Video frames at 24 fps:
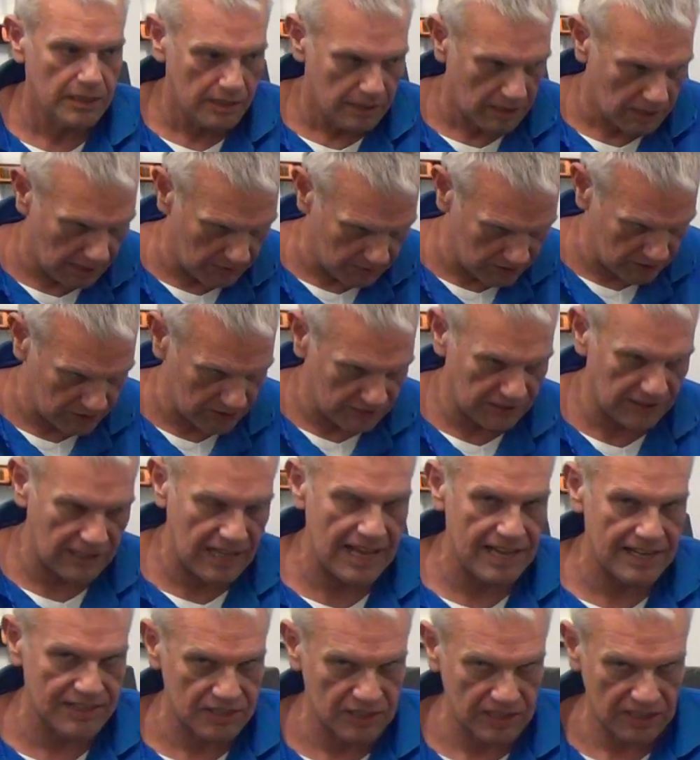causes the
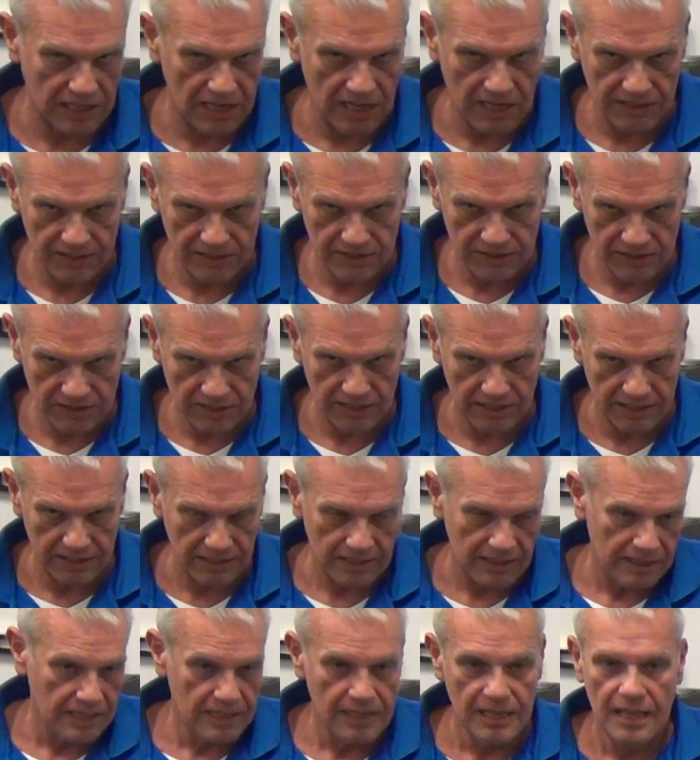lines to condensate.
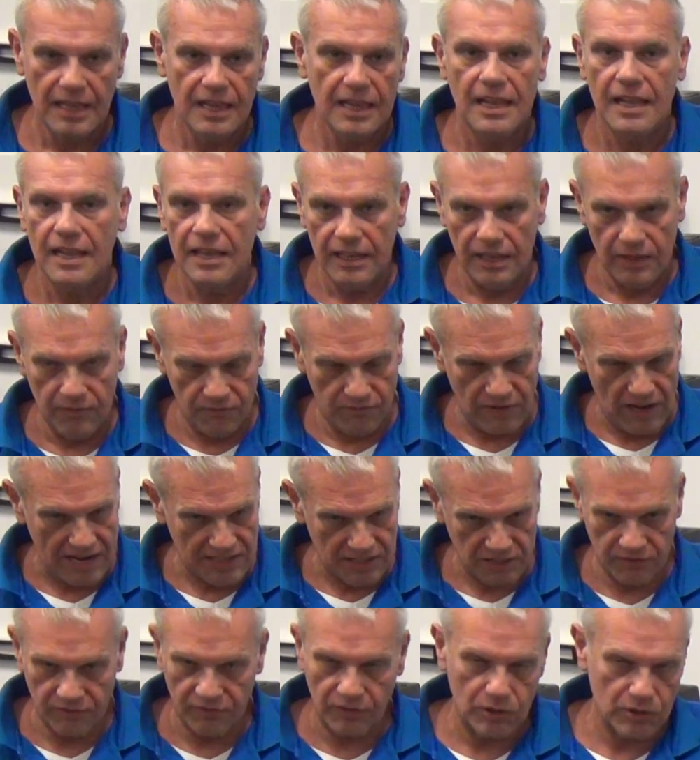And
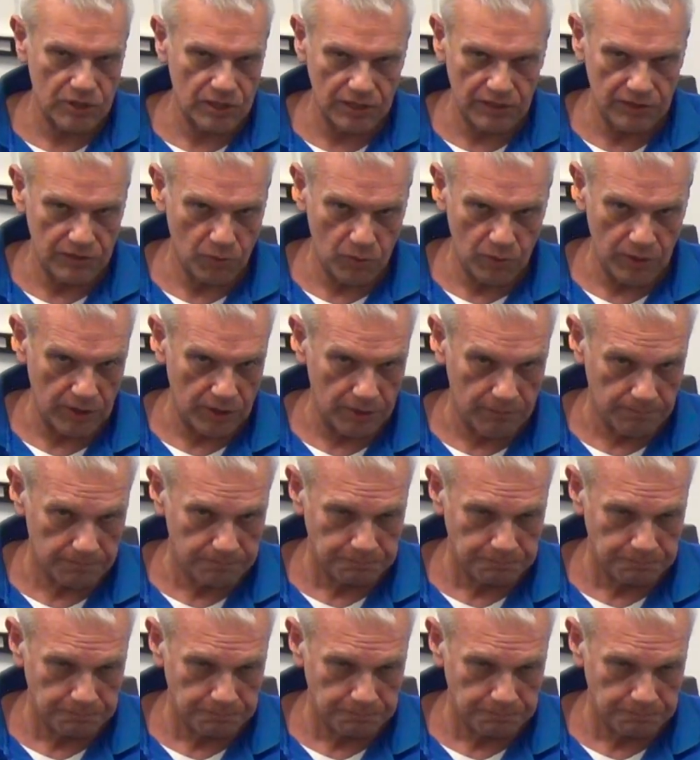vice versa in the winter.